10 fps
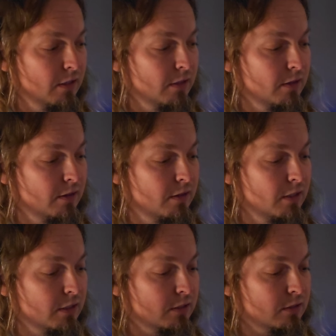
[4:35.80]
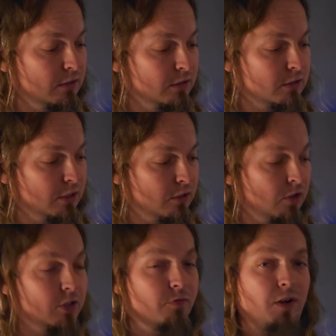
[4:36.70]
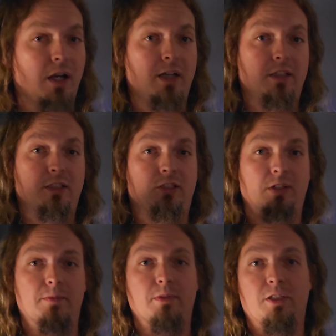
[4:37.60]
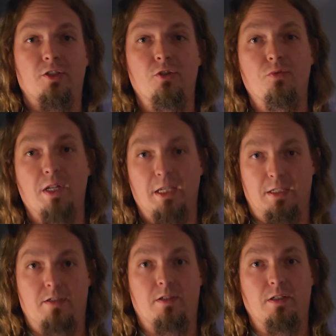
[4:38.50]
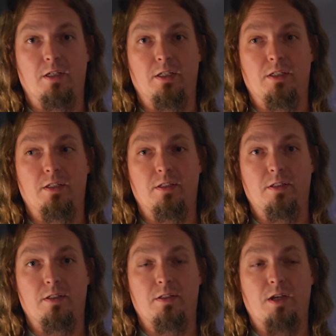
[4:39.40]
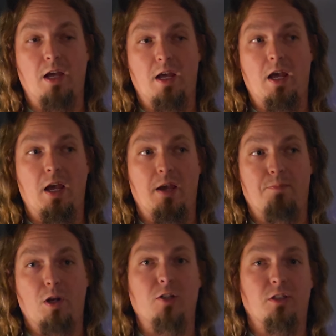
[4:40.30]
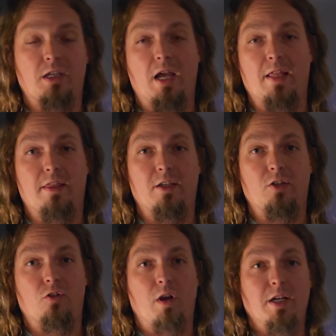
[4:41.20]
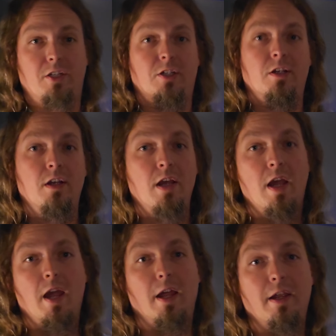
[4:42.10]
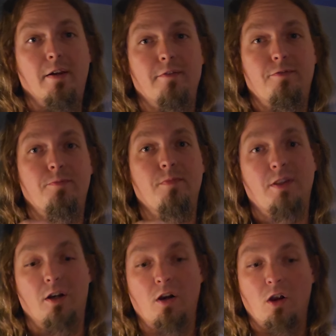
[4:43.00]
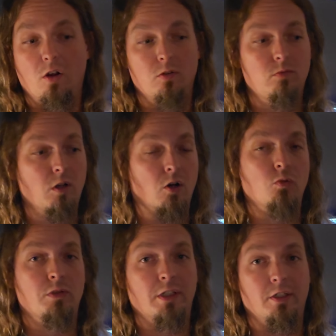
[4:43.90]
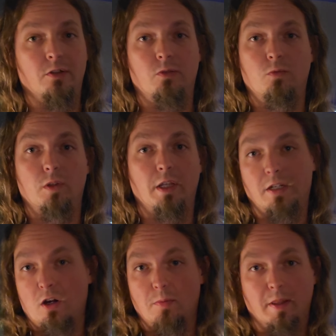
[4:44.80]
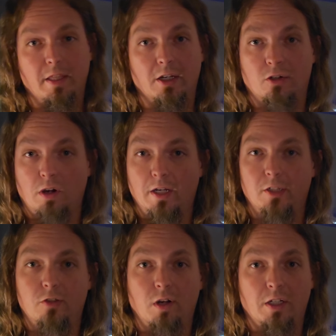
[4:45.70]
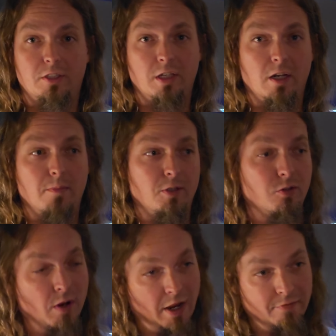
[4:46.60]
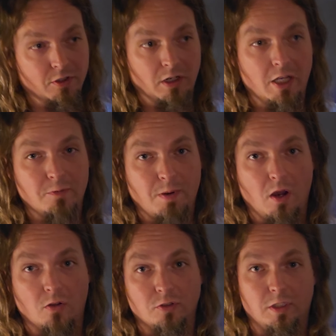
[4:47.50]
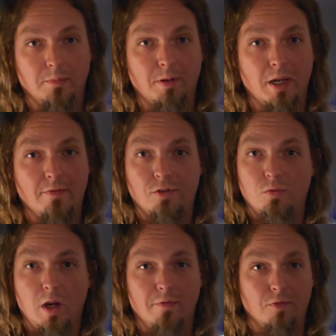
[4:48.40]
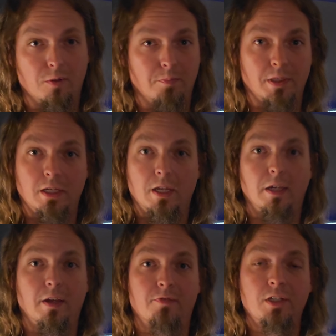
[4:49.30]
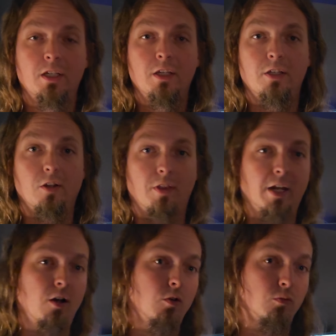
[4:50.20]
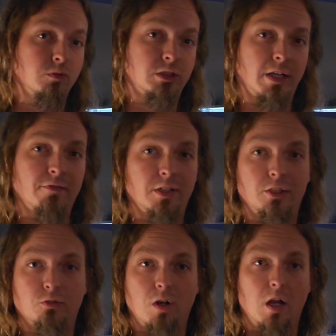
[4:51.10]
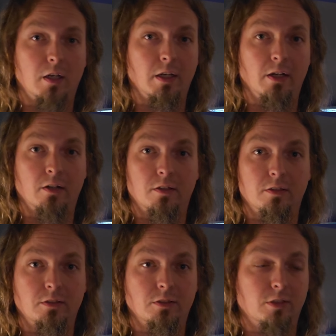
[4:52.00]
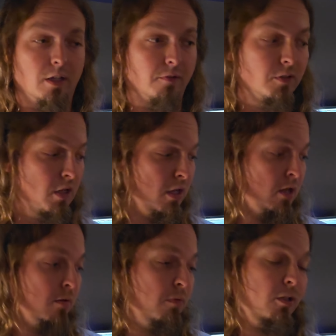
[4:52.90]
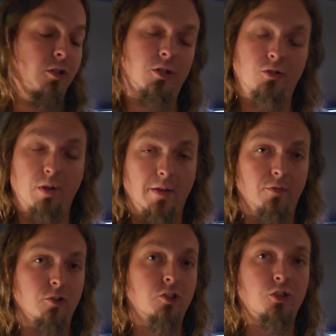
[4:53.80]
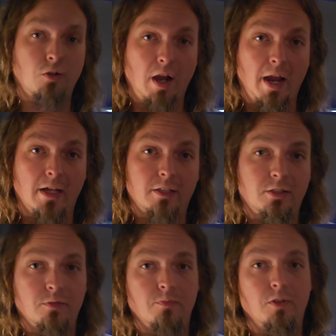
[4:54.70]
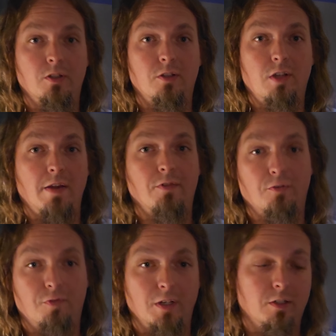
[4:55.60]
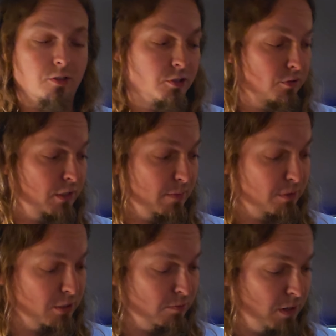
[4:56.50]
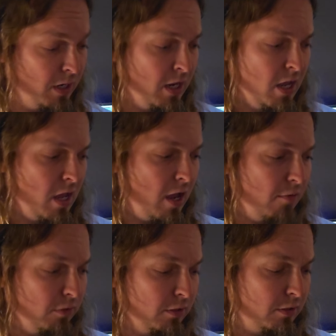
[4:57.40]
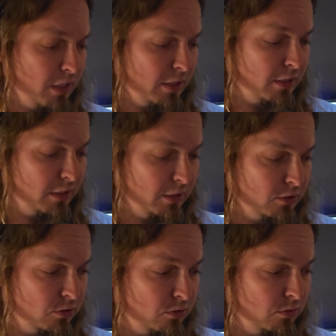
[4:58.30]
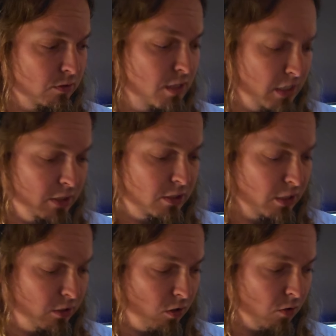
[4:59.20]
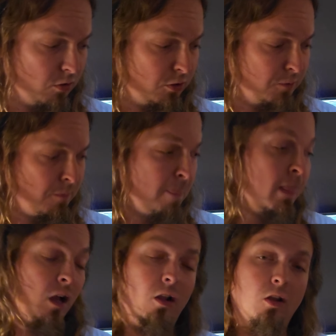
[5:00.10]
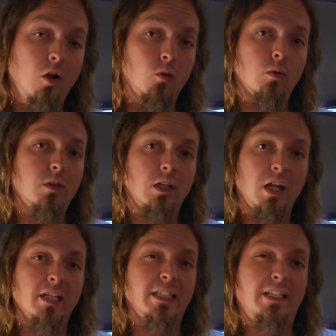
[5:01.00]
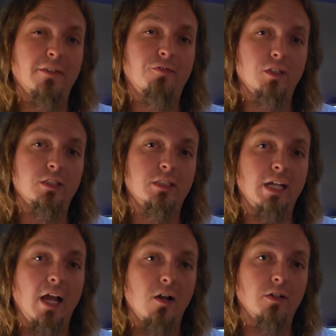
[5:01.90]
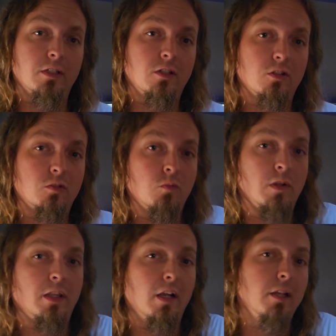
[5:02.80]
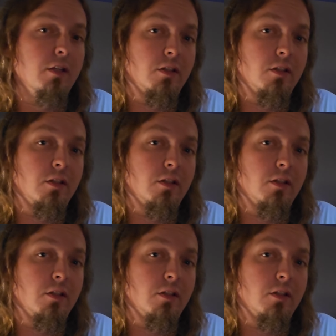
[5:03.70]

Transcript: this guitar is very extremely unique, and I think Gretsch have their own whole deal when they talk about that great Gretsch sound. You have your Les Pauls that paved your way for the PAF, that whole 70s rock era and stuff. And you have your Strats, you have your Fenders, your Gibsons. But I really think that these guitars along with a lot of different style guitars. When they're in